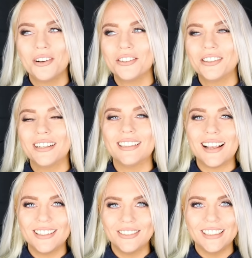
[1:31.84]
other
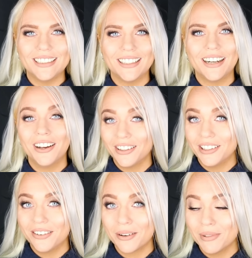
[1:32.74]
accessories that I
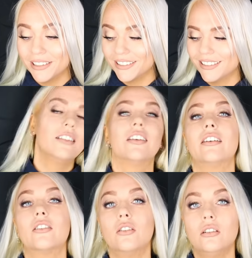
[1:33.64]
highly recommend. They
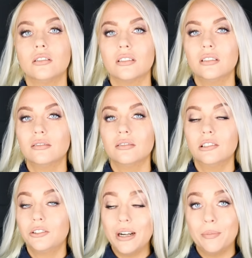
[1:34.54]
are called
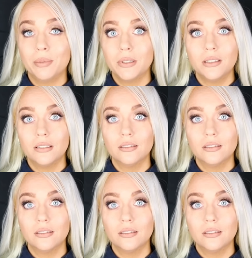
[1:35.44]
grips.